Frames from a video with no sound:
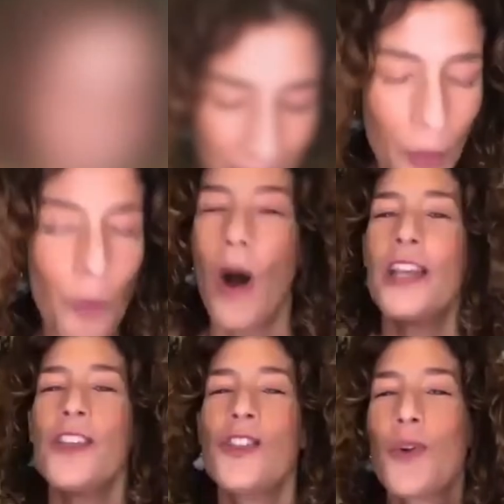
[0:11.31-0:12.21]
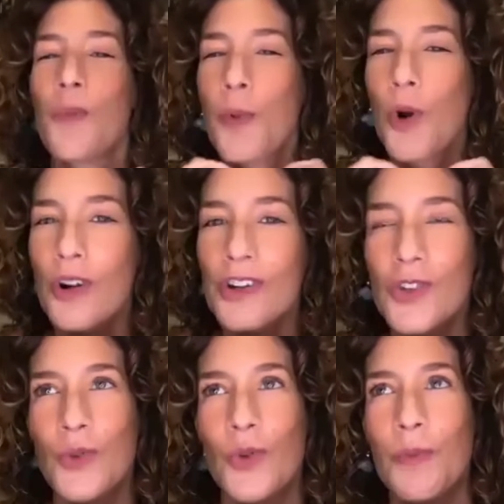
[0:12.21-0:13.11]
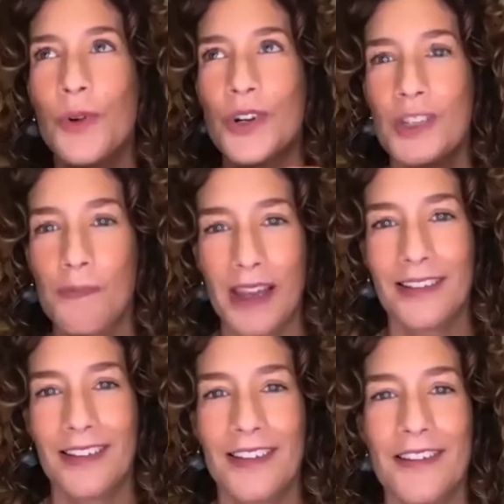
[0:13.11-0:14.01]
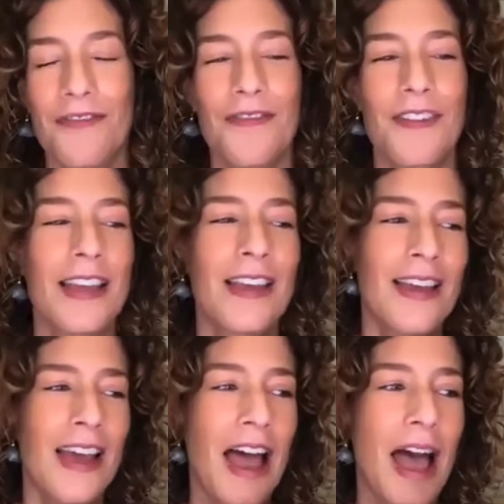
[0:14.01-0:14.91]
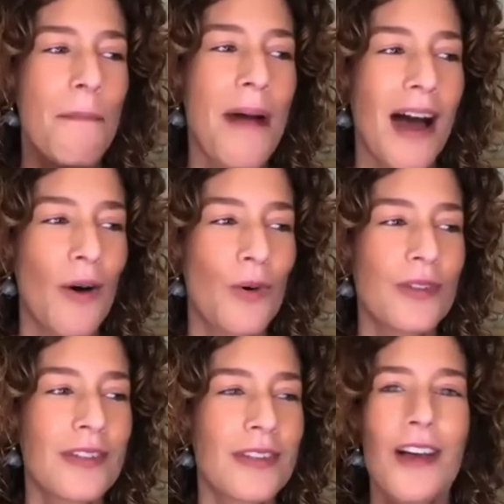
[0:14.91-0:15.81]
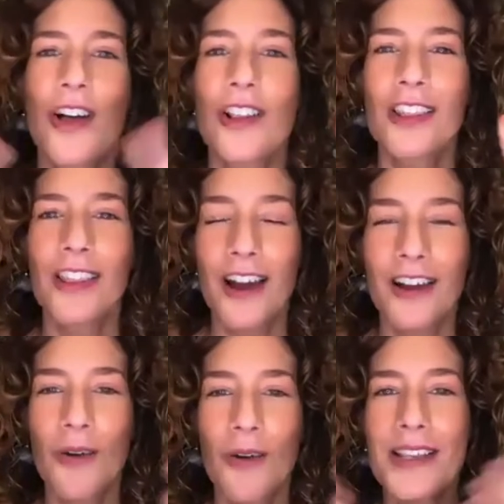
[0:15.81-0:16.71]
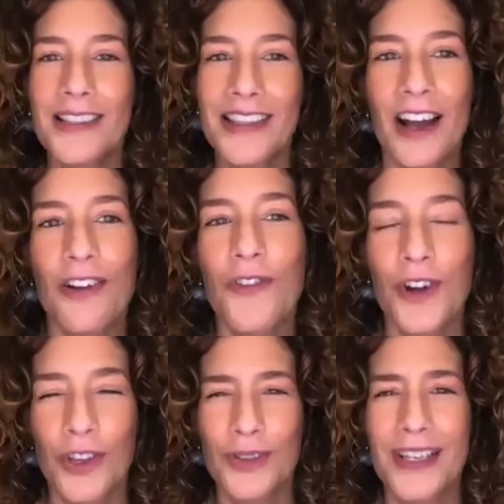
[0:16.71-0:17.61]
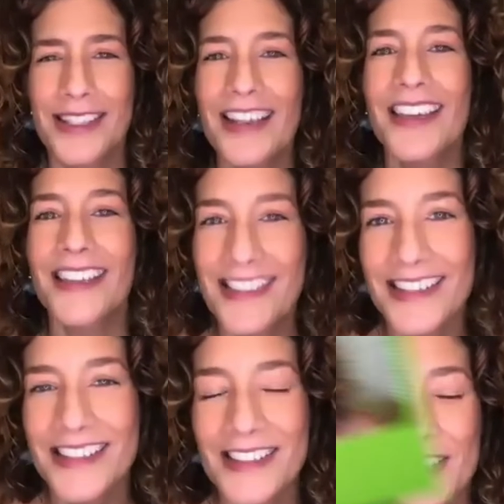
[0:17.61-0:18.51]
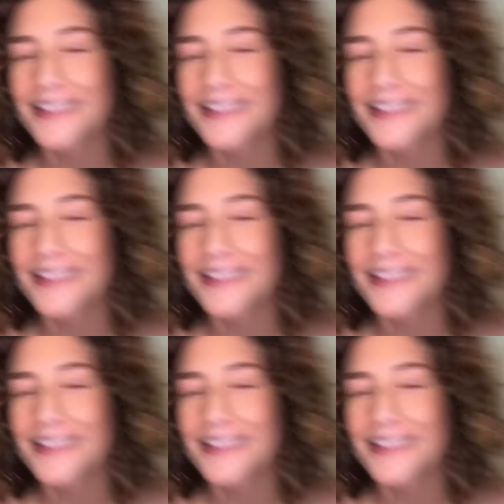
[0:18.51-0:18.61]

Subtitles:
What is your personal perspective about luck? What is luck for you? Does luck exist?